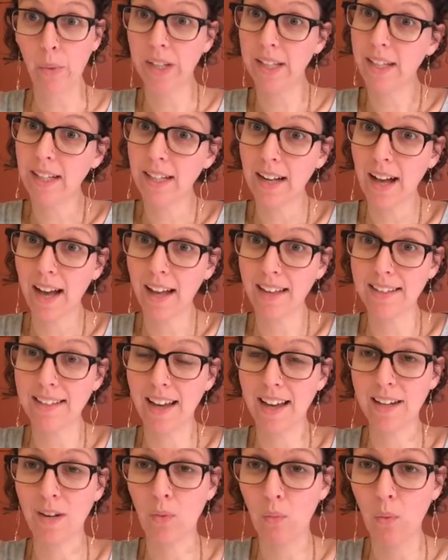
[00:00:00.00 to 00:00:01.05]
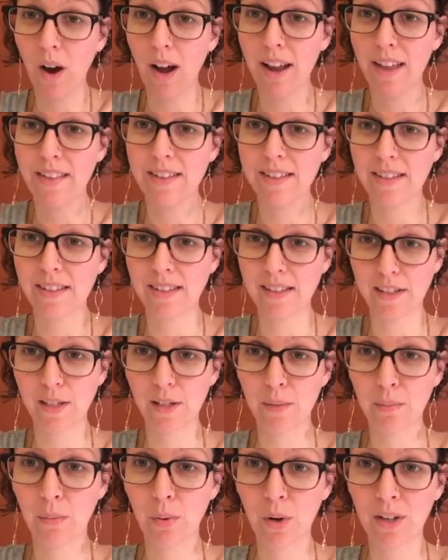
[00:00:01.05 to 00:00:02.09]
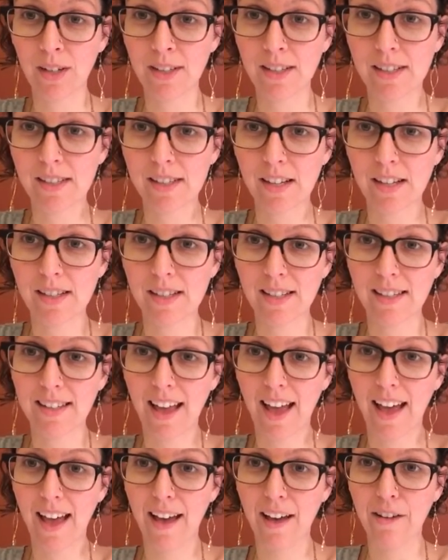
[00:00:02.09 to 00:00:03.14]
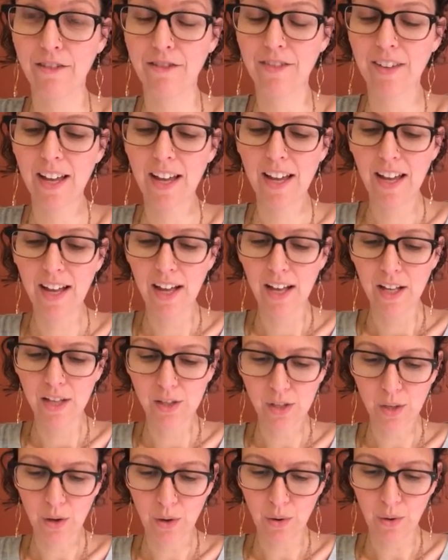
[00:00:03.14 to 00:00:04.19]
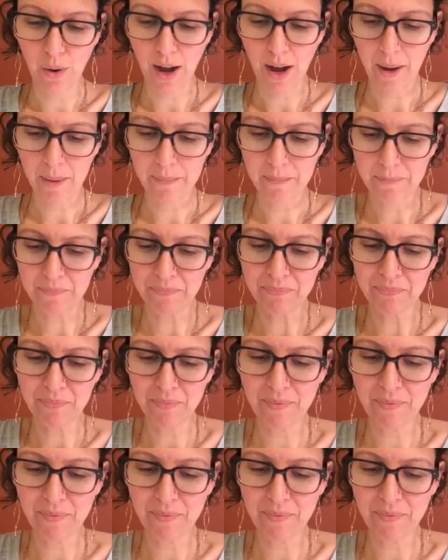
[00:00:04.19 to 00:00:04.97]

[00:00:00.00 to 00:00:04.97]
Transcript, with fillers: we need iodine and why this is such an important discussion to have. So, um,